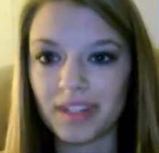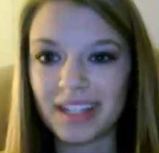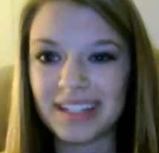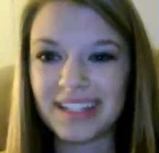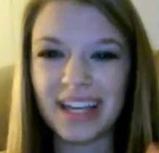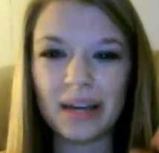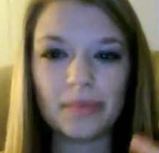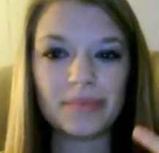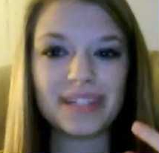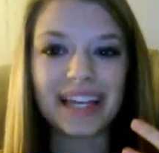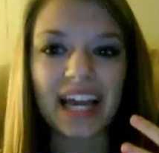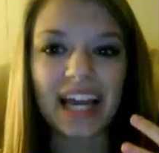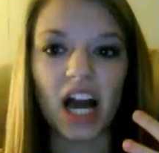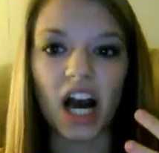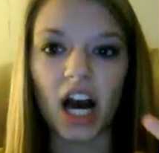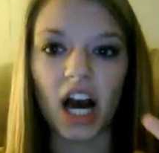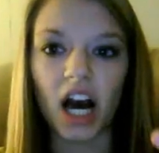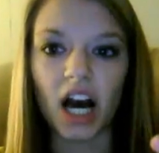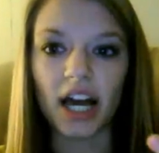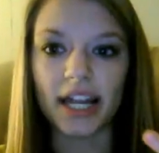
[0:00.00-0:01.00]
see, I'm saying
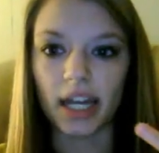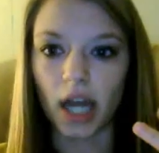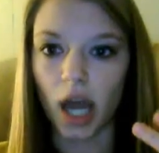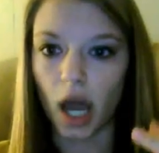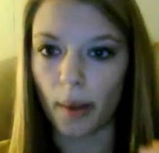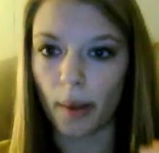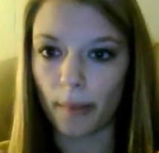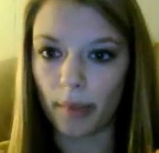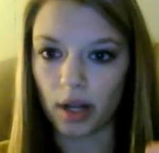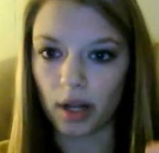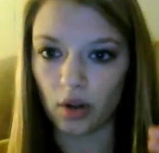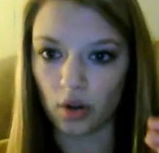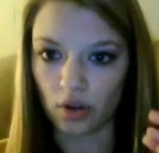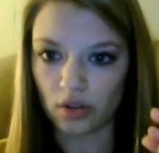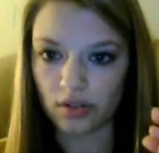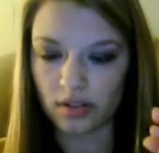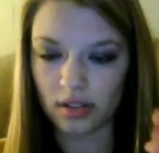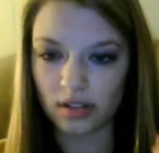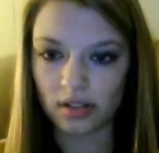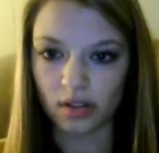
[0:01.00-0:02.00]
and a lot.
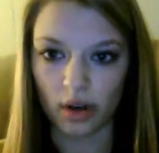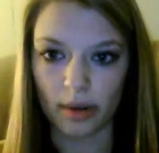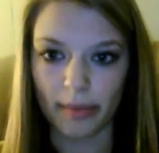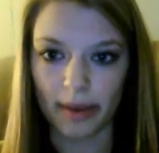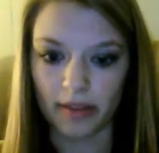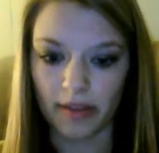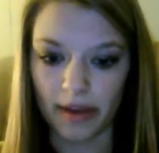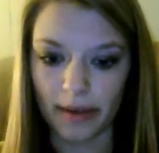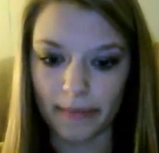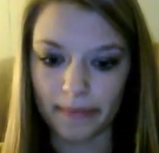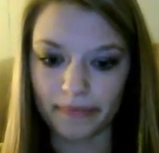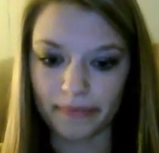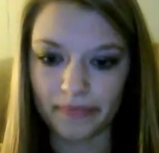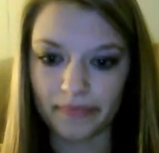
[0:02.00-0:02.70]
Sorry about that.